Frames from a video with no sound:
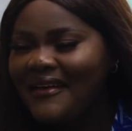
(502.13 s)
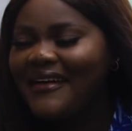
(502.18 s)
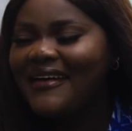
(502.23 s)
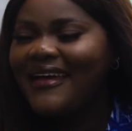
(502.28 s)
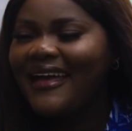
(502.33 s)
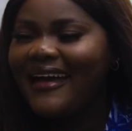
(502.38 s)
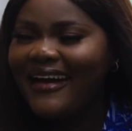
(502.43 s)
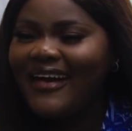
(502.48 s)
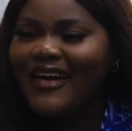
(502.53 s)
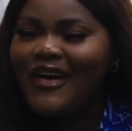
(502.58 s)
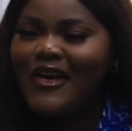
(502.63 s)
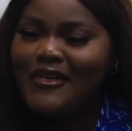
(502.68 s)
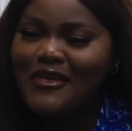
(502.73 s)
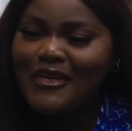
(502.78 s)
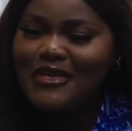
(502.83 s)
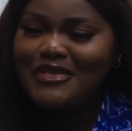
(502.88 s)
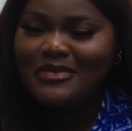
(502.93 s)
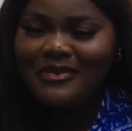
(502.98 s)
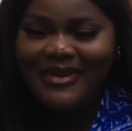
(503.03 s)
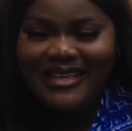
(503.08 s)
Oh yeah,
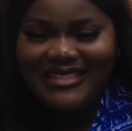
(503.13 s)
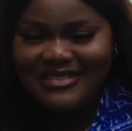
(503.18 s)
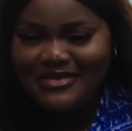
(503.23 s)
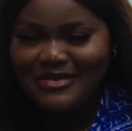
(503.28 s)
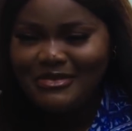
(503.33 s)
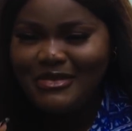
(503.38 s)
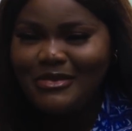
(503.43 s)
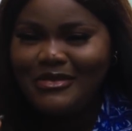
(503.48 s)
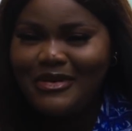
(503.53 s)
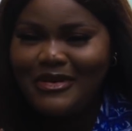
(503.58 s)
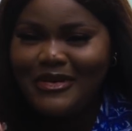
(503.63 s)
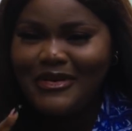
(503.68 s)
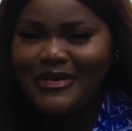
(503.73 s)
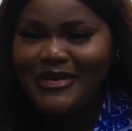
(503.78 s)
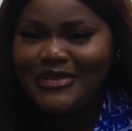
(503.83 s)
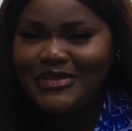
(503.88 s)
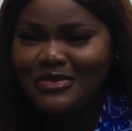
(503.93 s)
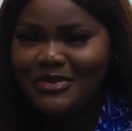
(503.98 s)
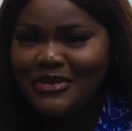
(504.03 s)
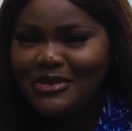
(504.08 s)
okra soup, I still remember,
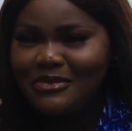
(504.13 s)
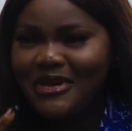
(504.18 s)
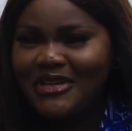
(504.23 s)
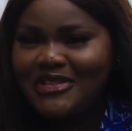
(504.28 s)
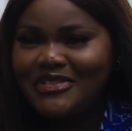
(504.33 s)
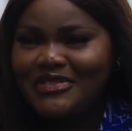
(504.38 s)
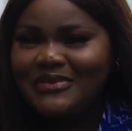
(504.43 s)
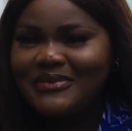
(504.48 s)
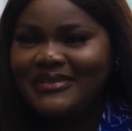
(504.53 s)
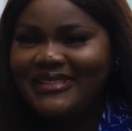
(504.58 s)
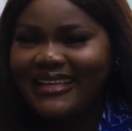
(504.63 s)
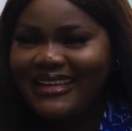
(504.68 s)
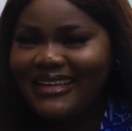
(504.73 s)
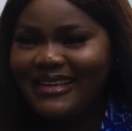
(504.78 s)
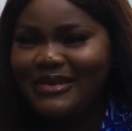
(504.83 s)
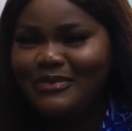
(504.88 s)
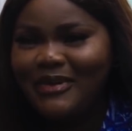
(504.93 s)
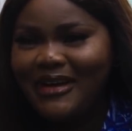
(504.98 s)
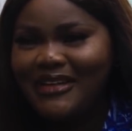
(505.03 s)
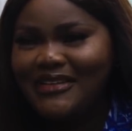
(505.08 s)
okra soup with mushrooms and
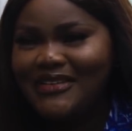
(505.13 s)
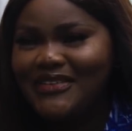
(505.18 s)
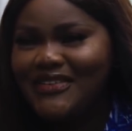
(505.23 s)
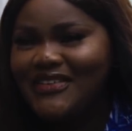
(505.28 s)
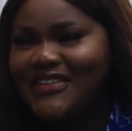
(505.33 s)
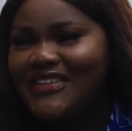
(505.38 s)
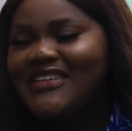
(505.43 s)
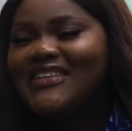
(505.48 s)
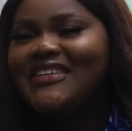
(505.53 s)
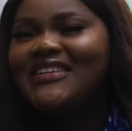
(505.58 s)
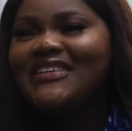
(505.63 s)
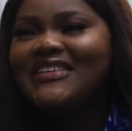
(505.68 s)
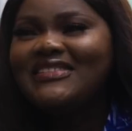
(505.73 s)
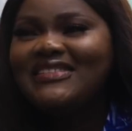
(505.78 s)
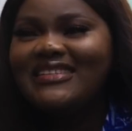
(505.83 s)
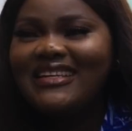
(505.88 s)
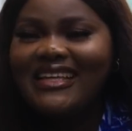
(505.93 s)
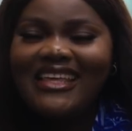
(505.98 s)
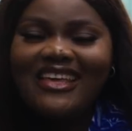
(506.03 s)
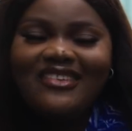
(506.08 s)
then pandu.
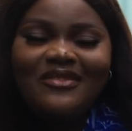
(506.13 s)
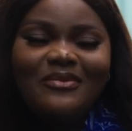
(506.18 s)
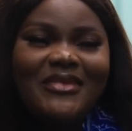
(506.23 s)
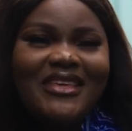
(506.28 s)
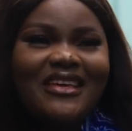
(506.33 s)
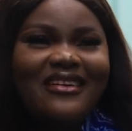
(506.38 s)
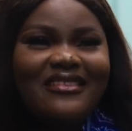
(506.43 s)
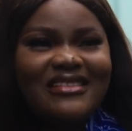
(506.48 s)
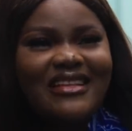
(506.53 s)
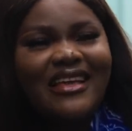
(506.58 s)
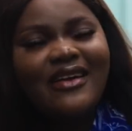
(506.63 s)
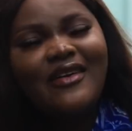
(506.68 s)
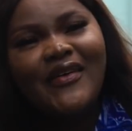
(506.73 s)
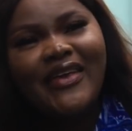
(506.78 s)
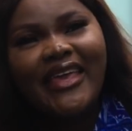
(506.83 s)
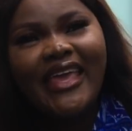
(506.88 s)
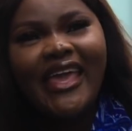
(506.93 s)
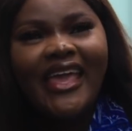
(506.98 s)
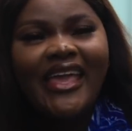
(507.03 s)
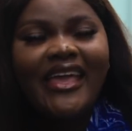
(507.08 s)
So they gave me, I was like,
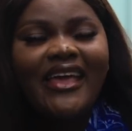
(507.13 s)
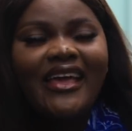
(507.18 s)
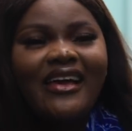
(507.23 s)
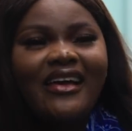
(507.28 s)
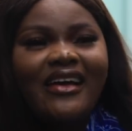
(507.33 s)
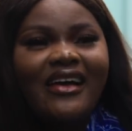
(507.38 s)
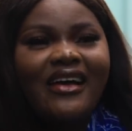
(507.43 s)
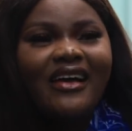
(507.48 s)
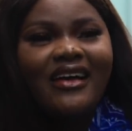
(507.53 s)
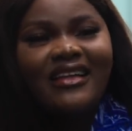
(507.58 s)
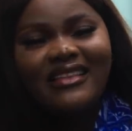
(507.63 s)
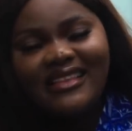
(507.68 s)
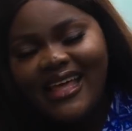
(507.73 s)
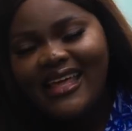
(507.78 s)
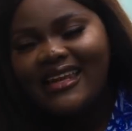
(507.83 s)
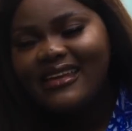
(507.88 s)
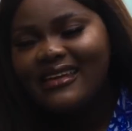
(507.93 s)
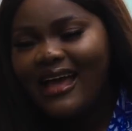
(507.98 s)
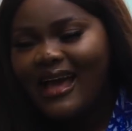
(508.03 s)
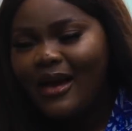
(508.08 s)
okay.
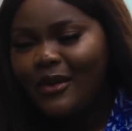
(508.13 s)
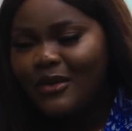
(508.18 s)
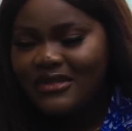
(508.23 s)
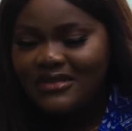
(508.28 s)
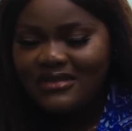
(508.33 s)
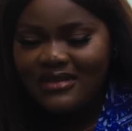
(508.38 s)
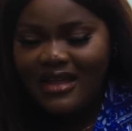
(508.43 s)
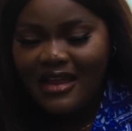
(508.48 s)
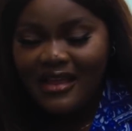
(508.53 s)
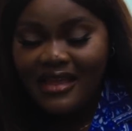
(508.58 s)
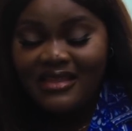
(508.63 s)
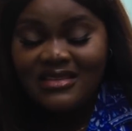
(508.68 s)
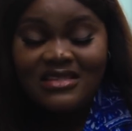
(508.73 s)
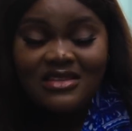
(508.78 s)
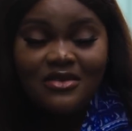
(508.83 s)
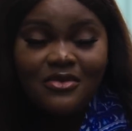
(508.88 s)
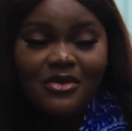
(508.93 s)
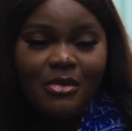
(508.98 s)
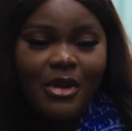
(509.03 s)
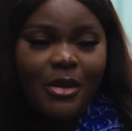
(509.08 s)
Then I can
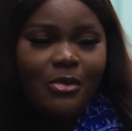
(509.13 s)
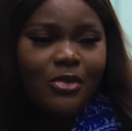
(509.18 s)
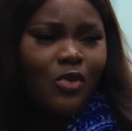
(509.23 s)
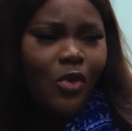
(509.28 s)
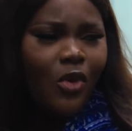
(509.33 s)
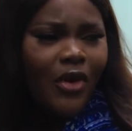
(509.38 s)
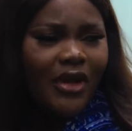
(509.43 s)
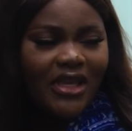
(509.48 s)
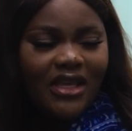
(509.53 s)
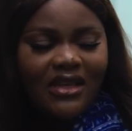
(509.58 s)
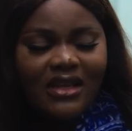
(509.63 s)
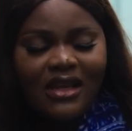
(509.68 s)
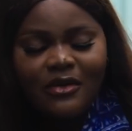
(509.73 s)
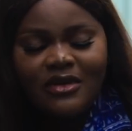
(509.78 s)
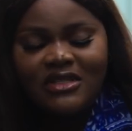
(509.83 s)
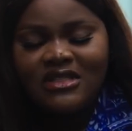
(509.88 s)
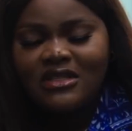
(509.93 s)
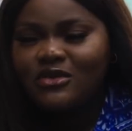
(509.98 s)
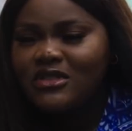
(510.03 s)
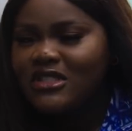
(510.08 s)
still remember walking, I
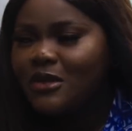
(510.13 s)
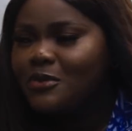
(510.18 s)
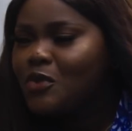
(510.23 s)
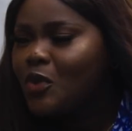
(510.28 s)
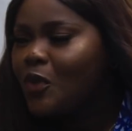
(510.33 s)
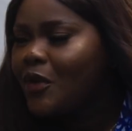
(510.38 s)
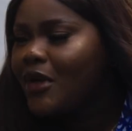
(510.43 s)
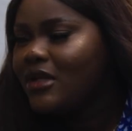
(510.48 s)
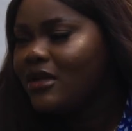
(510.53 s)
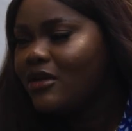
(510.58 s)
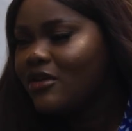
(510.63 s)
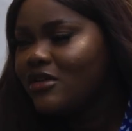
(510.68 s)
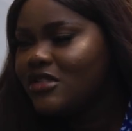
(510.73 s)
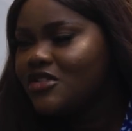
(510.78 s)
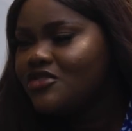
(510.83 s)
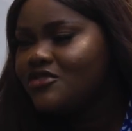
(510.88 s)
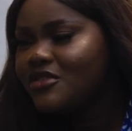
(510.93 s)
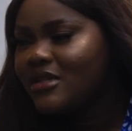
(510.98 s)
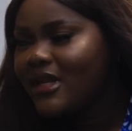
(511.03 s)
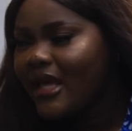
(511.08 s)
was still tiptoeing,
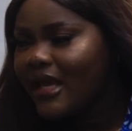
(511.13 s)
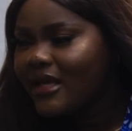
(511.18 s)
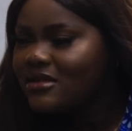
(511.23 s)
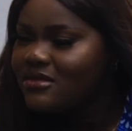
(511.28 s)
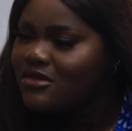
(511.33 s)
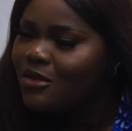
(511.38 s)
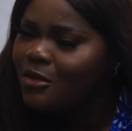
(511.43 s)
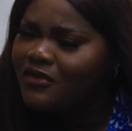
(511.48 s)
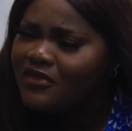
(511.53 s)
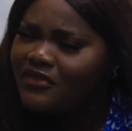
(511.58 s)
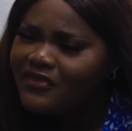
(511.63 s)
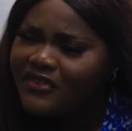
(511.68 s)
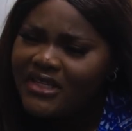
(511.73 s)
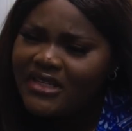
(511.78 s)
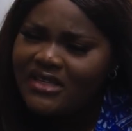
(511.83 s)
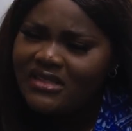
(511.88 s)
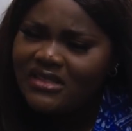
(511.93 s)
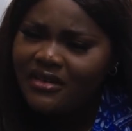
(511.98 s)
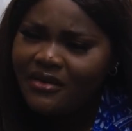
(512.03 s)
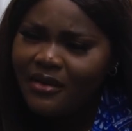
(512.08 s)
considering like some of the
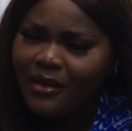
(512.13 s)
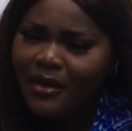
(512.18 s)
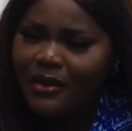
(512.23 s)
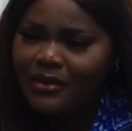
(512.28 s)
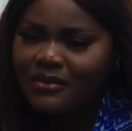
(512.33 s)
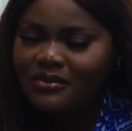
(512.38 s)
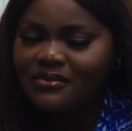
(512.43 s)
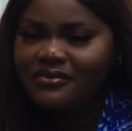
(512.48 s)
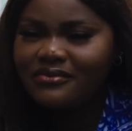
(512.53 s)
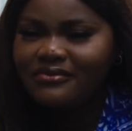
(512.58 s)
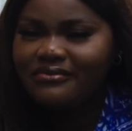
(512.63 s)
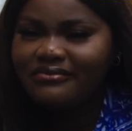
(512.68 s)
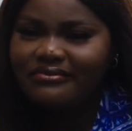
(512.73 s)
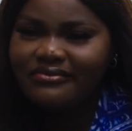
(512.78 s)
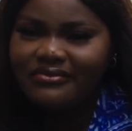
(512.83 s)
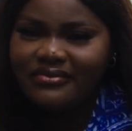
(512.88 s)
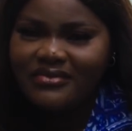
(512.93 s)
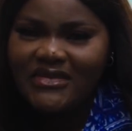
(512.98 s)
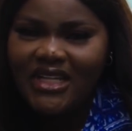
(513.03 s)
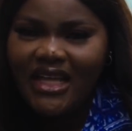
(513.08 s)
villas, there are
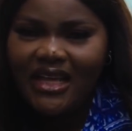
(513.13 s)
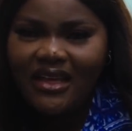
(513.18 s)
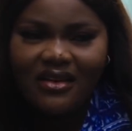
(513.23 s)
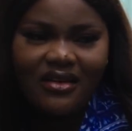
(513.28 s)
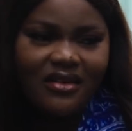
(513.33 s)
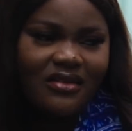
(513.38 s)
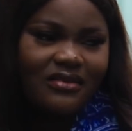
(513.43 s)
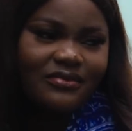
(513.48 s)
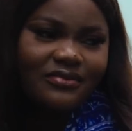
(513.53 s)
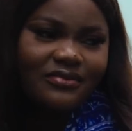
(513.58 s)
like